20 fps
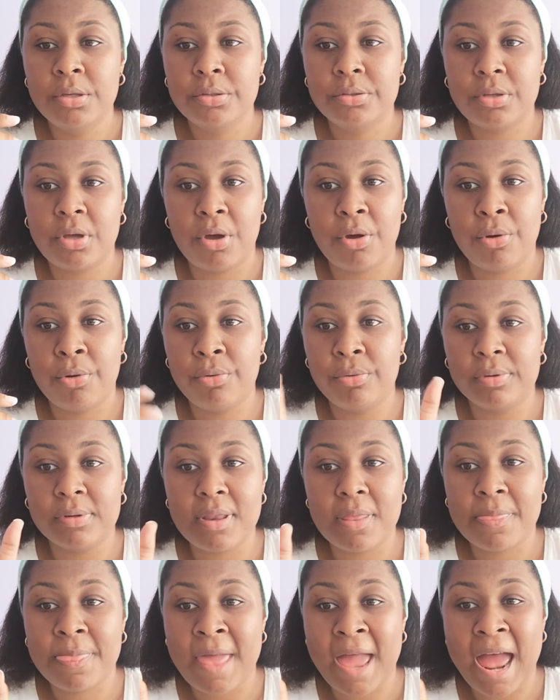So
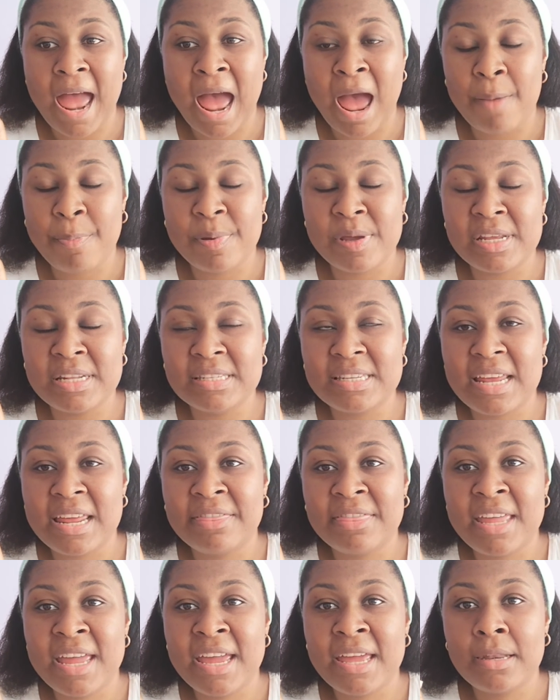that happened.
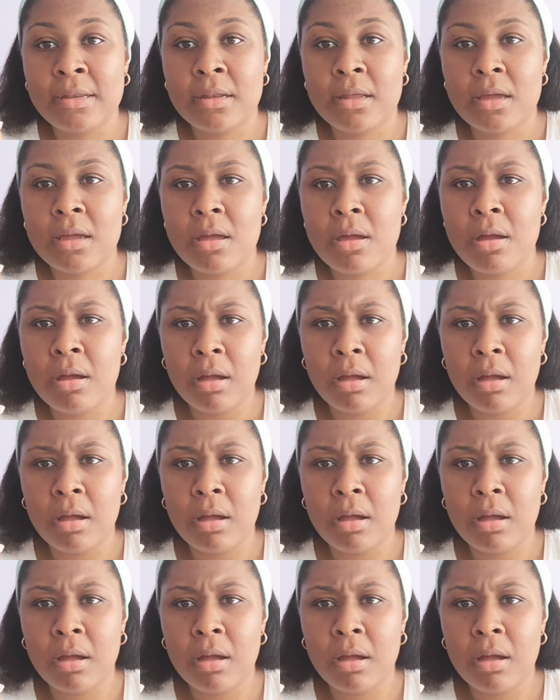And then